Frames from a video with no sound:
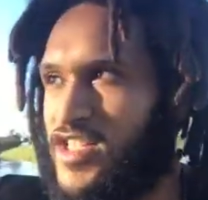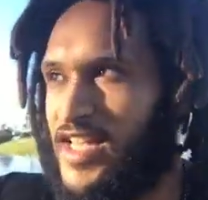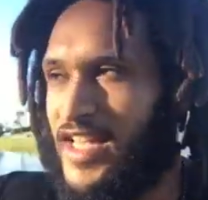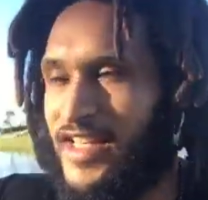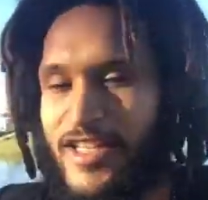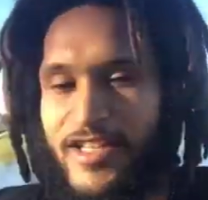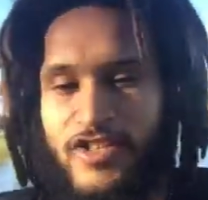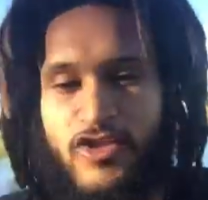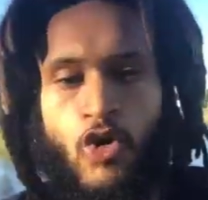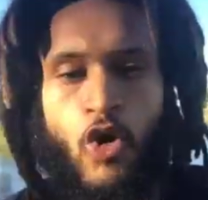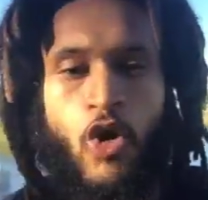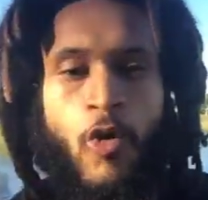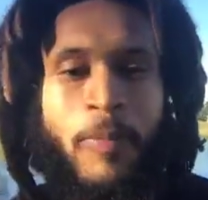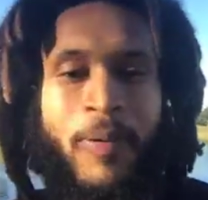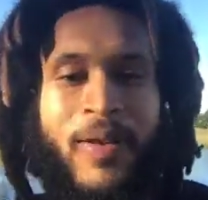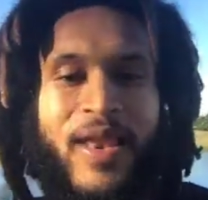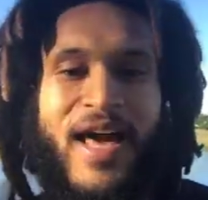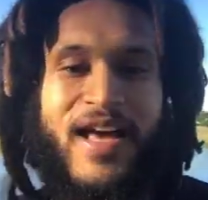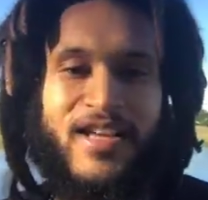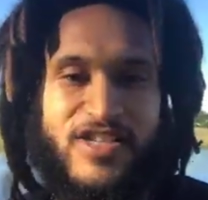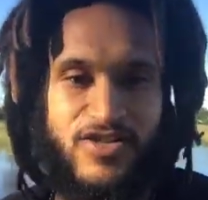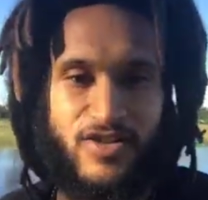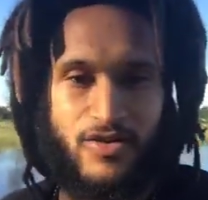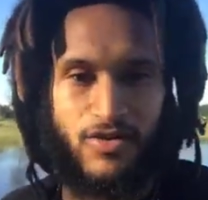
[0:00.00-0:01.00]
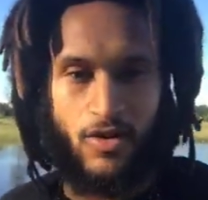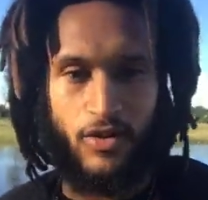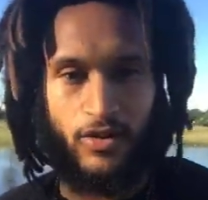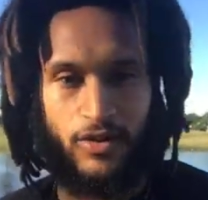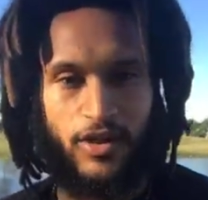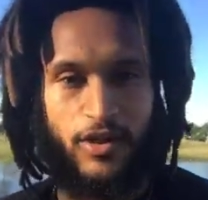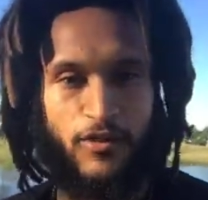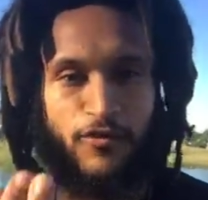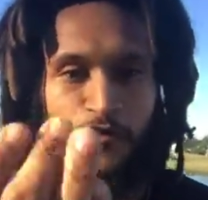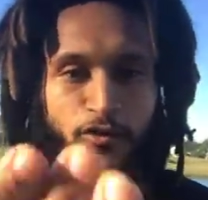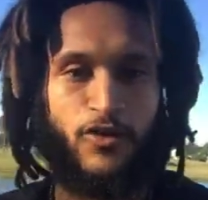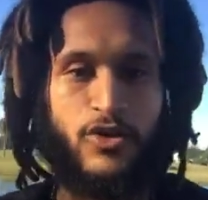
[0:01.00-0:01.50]
and it's all plastered on
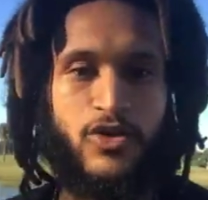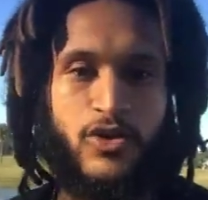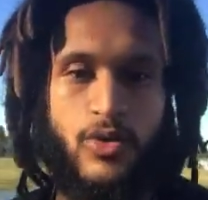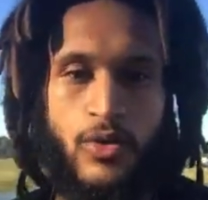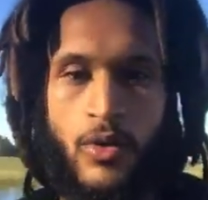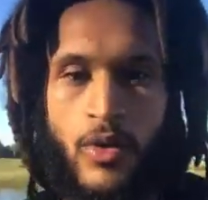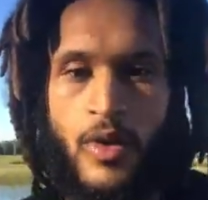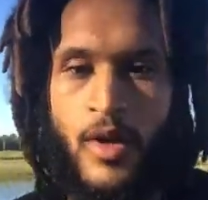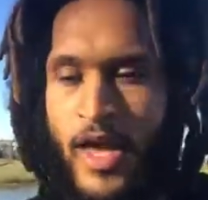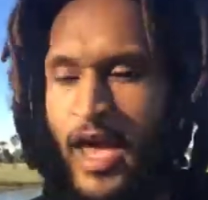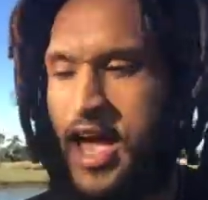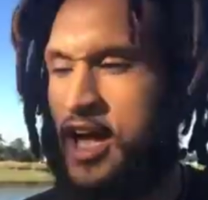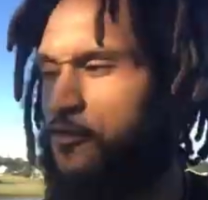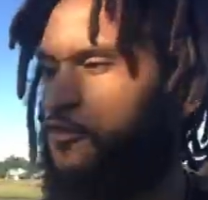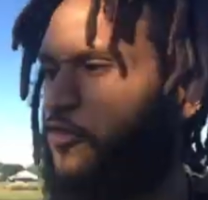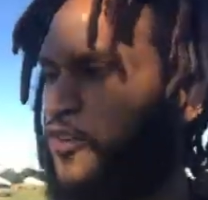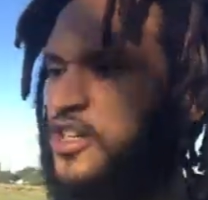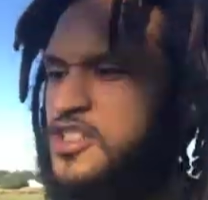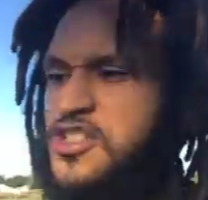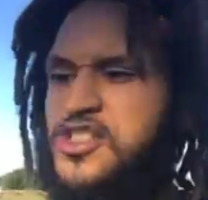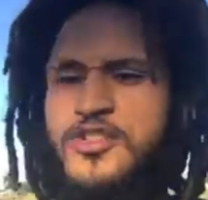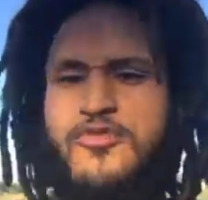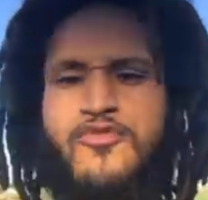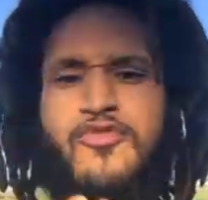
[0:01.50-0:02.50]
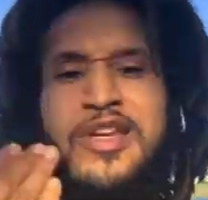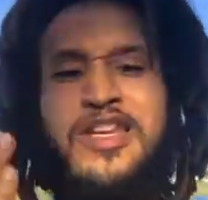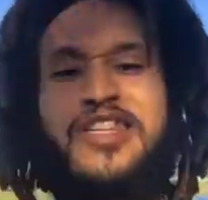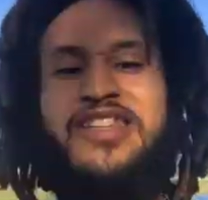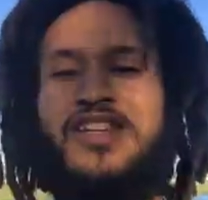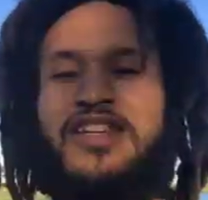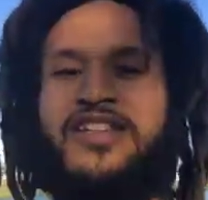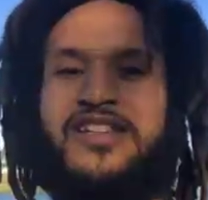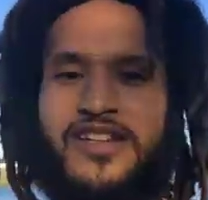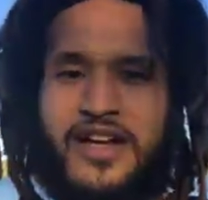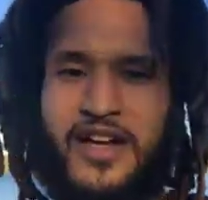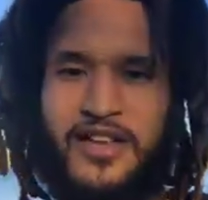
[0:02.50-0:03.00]
there for you and for us to reach
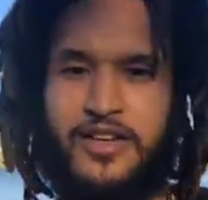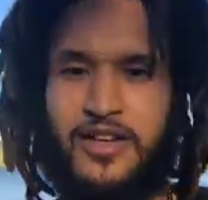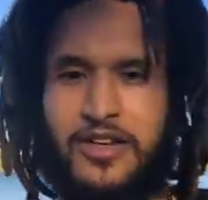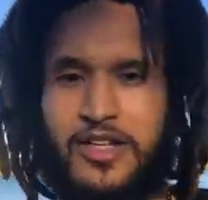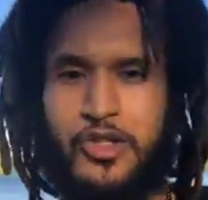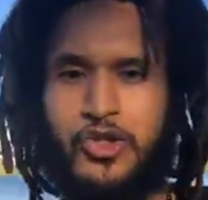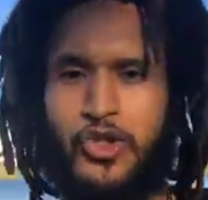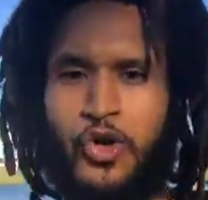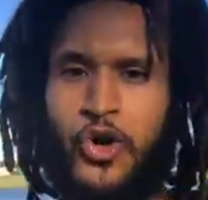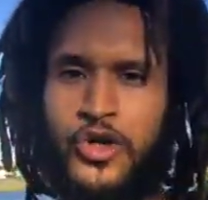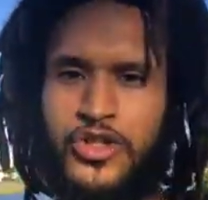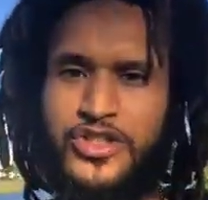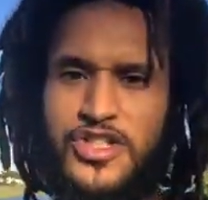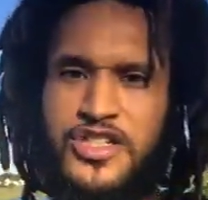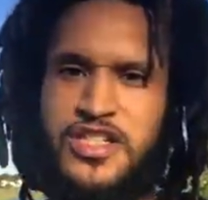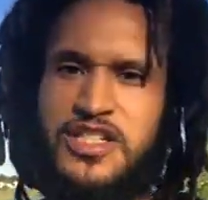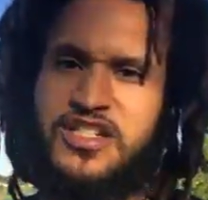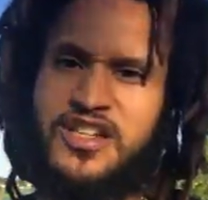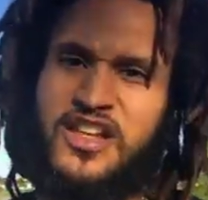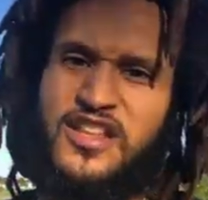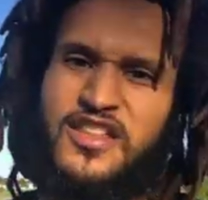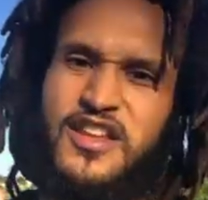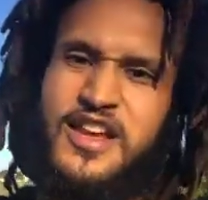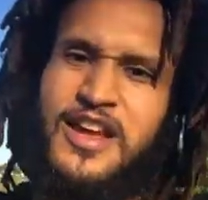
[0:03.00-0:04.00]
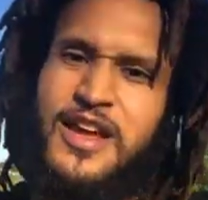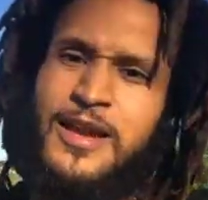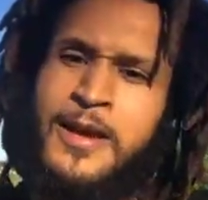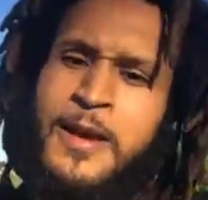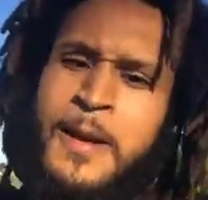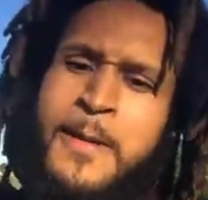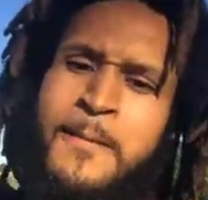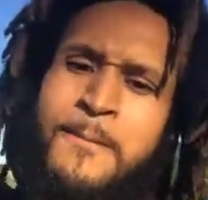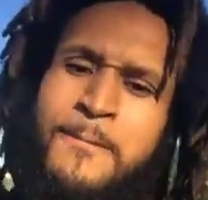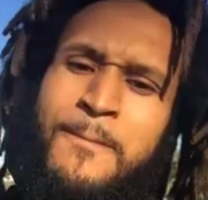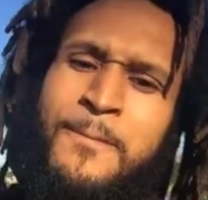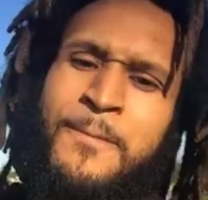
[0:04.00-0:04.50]
each other and talk to each other and
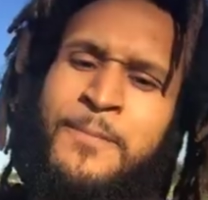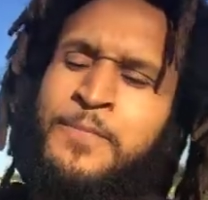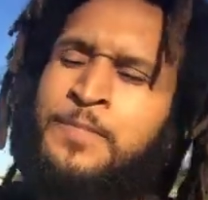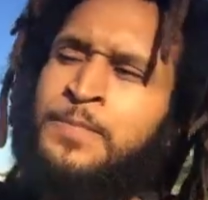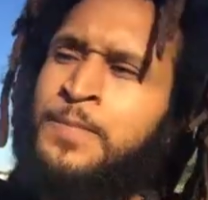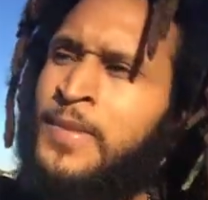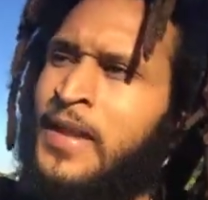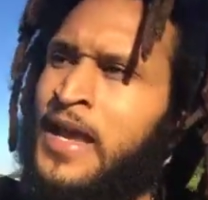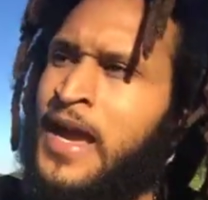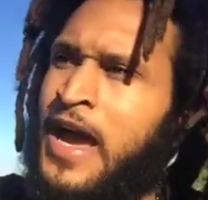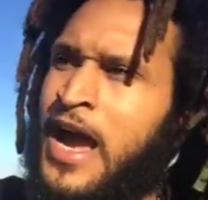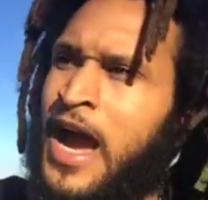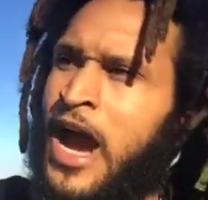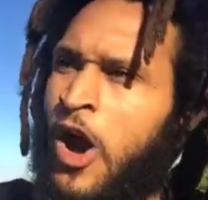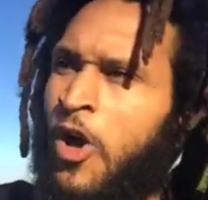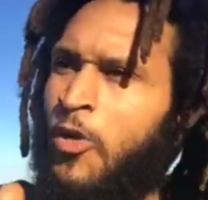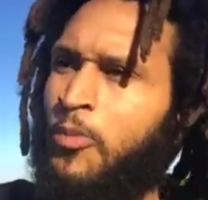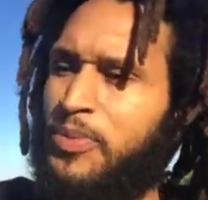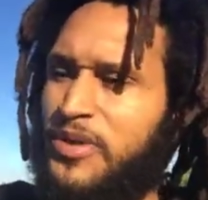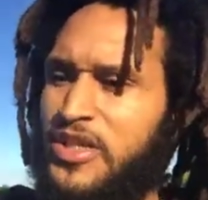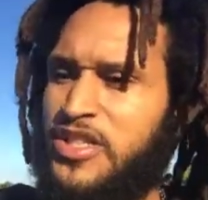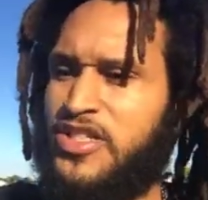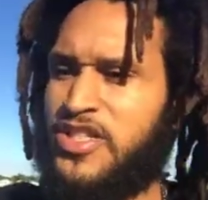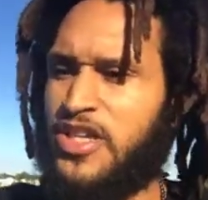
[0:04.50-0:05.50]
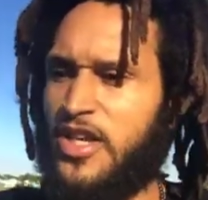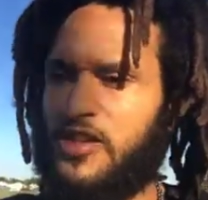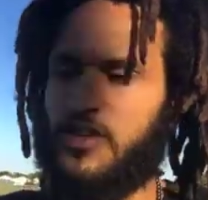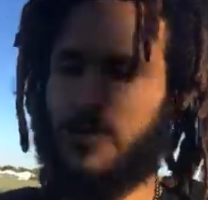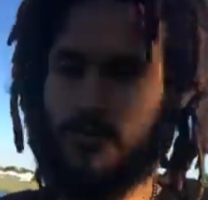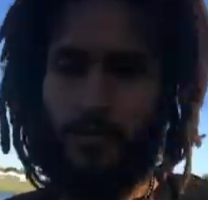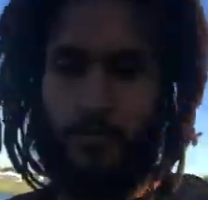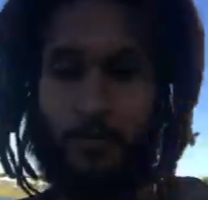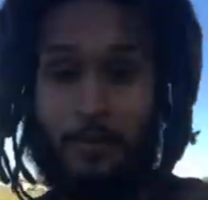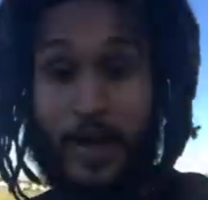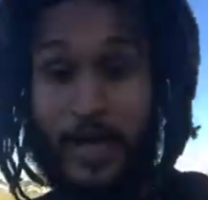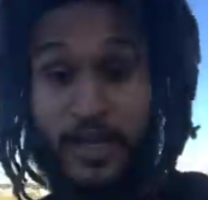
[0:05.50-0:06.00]
help each other,
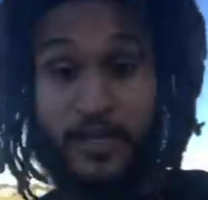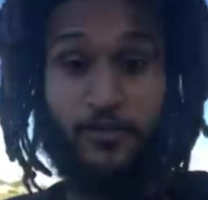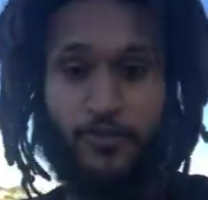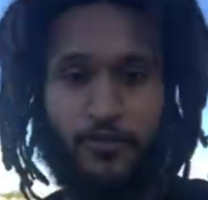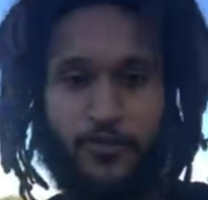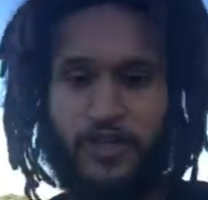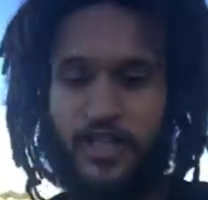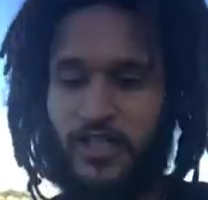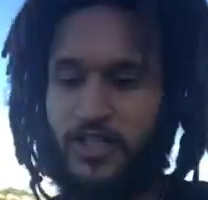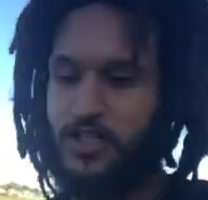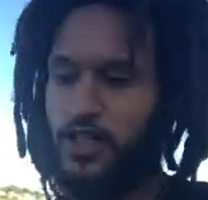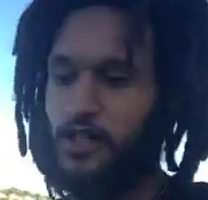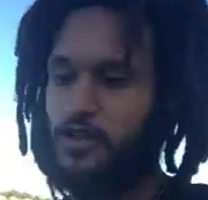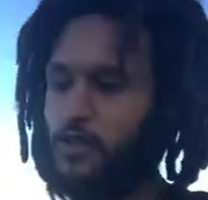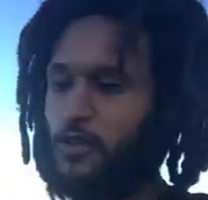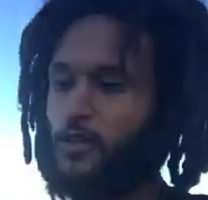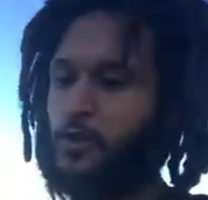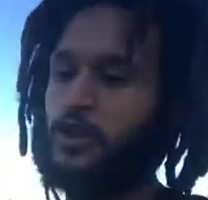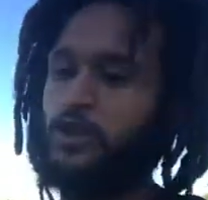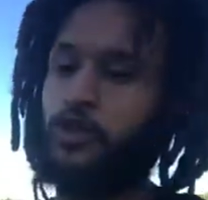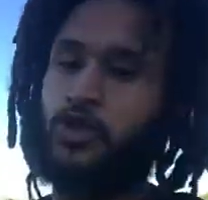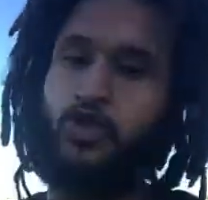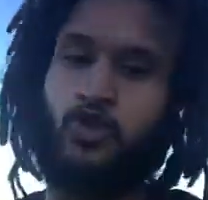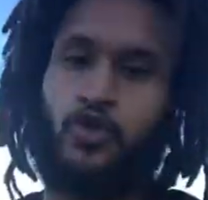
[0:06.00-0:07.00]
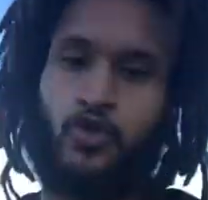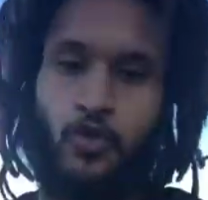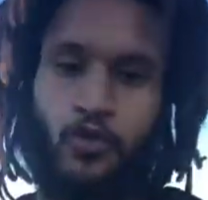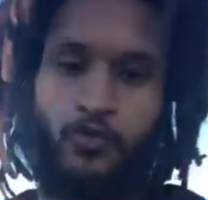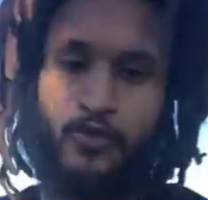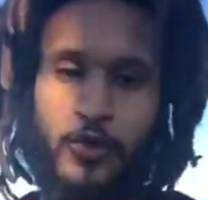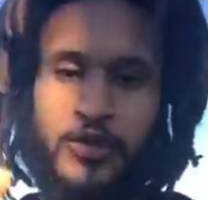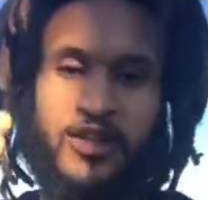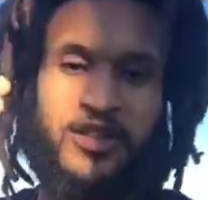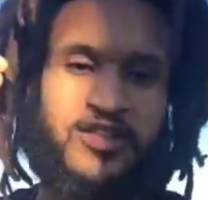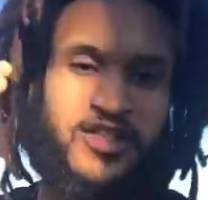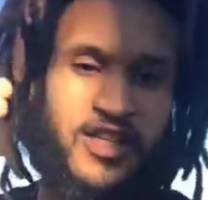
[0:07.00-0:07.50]
benefit each other with the truth,
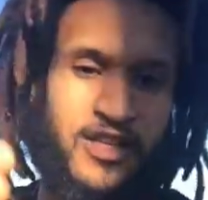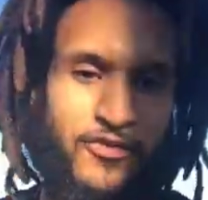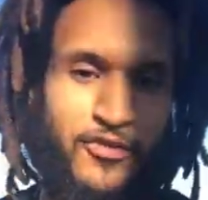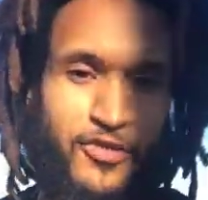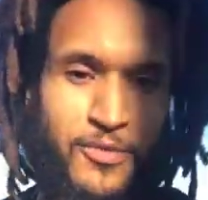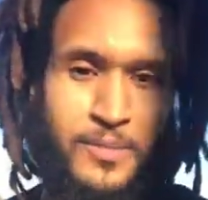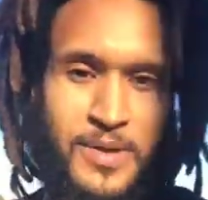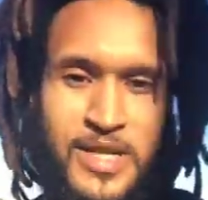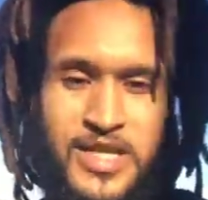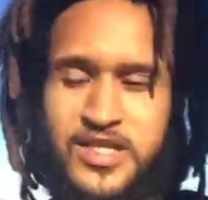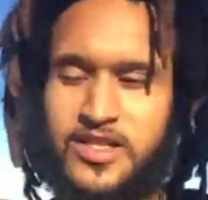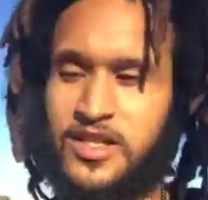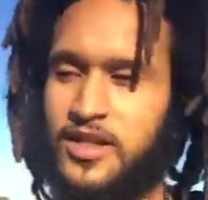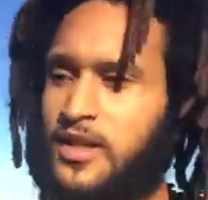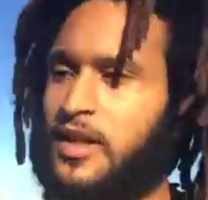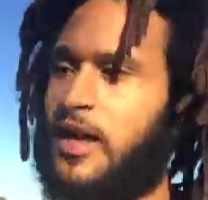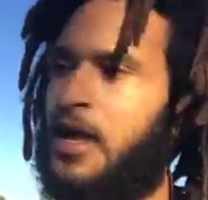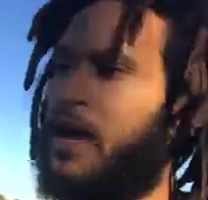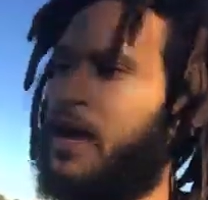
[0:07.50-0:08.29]
with this information.